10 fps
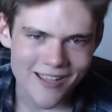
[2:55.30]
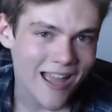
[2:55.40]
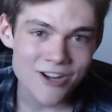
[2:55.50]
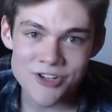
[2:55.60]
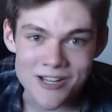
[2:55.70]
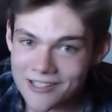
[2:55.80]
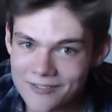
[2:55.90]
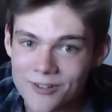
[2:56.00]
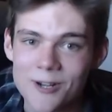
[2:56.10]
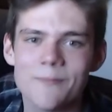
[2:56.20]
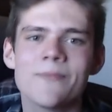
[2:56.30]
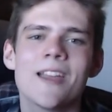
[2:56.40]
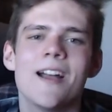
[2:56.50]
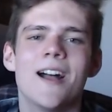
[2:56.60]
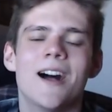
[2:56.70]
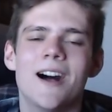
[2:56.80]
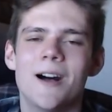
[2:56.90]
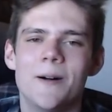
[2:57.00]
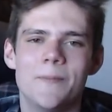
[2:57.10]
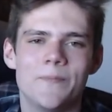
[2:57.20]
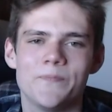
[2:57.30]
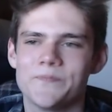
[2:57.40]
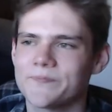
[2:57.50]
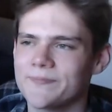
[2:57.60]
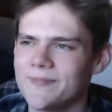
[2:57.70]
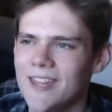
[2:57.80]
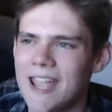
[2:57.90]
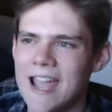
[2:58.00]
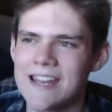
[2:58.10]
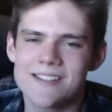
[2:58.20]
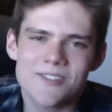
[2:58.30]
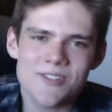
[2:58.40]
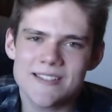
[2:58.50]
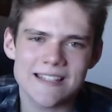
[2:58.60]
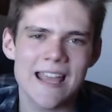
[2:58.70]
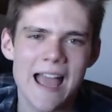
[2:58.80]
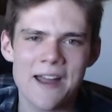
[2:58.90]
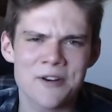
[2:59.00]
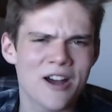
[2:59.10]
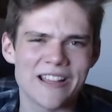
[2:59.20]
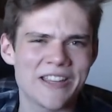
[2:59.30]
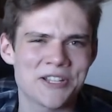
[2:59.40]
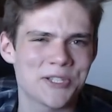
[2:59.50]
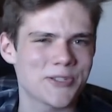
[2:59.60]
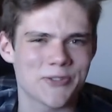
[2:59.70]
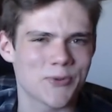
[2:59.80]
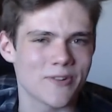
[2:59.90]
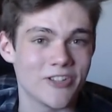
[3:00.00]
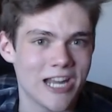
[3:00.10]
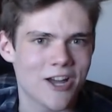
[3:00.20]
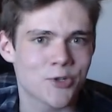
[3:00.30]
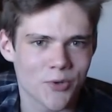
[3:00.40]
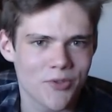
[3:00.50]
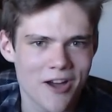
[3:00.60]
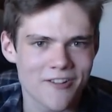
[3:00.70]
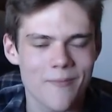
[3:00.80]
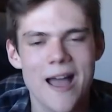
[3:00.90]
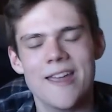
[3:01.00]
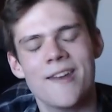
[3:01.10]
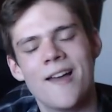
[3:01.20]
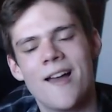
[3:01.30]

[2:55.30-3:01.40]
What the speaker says: engineering firm, and it's just, I don't know, I think it's just sort of a natural thought of mine,